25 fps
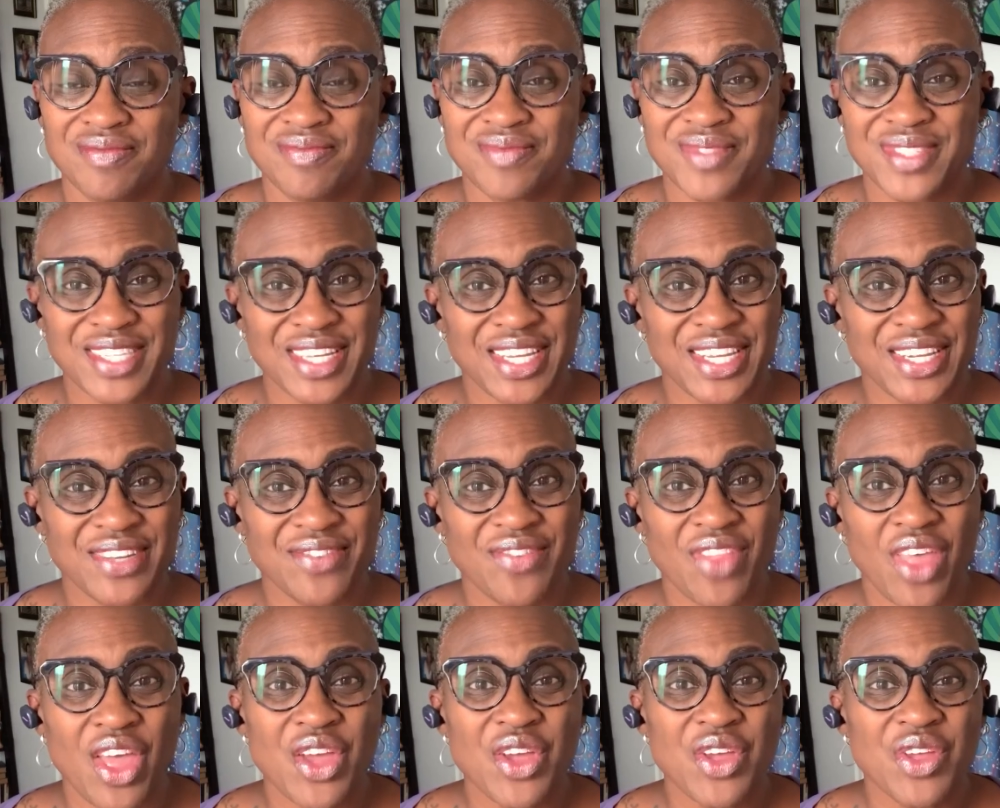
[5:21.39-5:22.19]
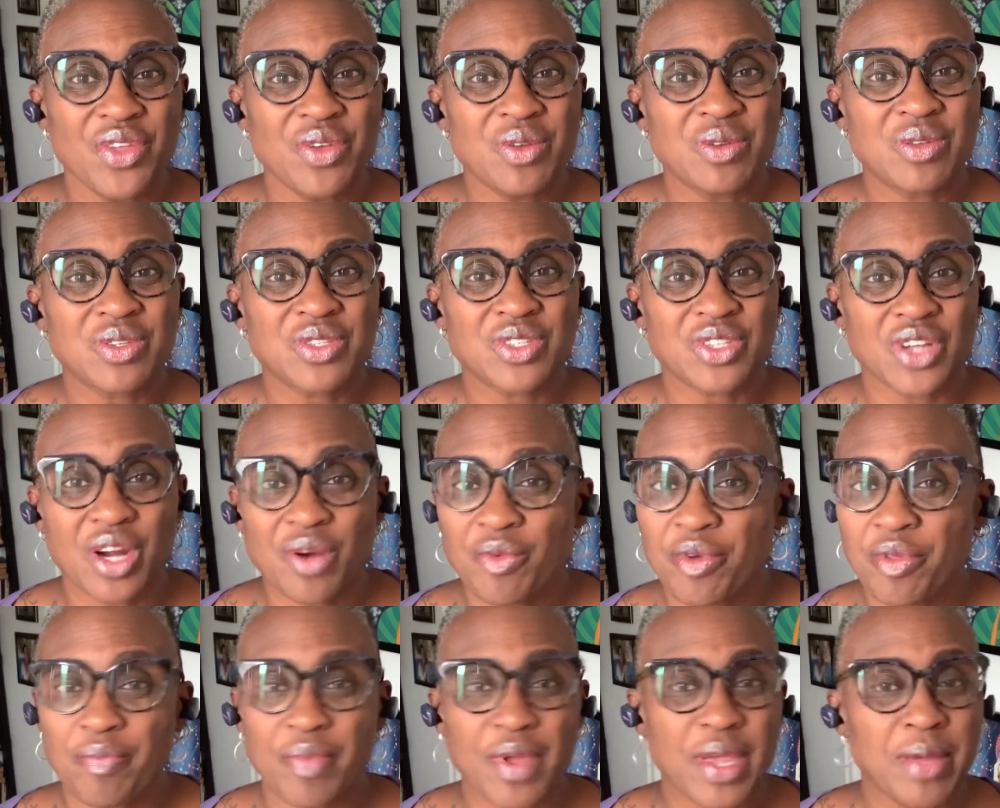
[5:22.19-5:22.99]
See, you start
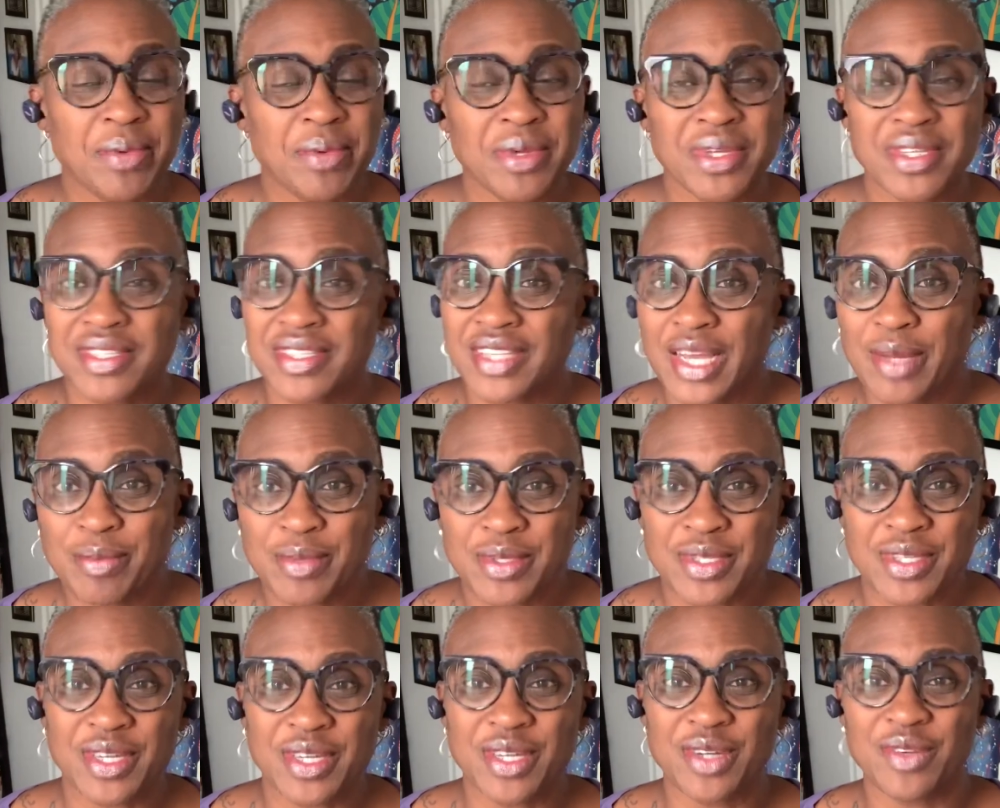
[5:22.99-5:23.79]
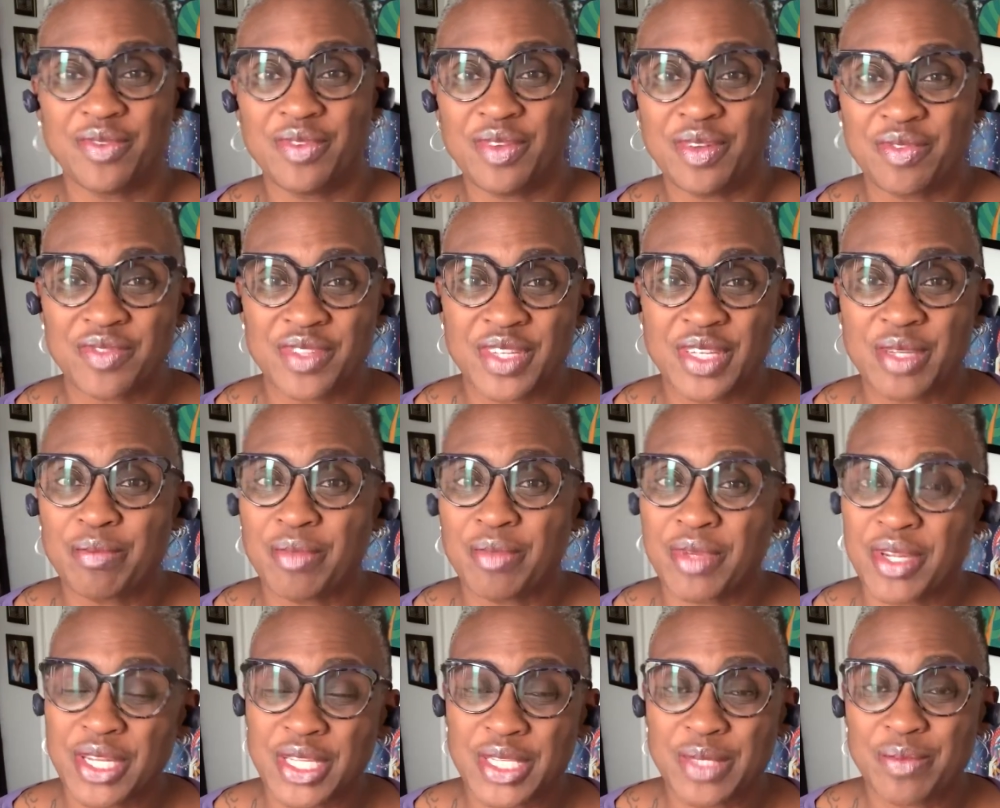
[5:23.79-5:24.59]
with baby steps of 15
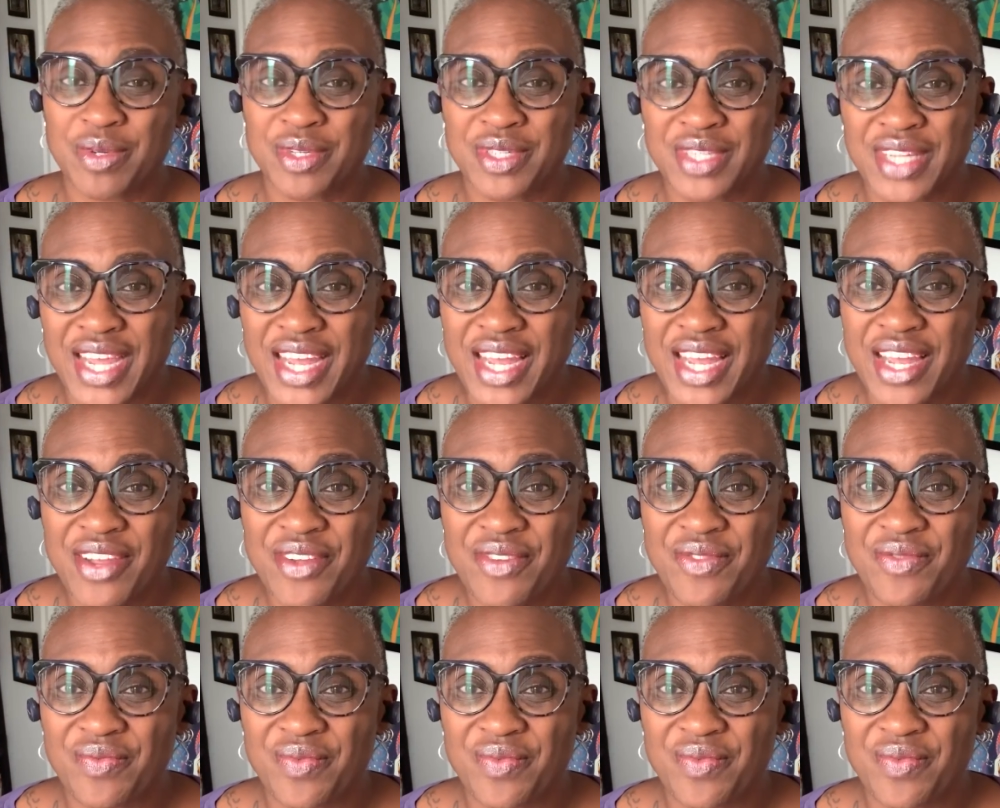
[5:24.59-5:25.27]
minutes per day,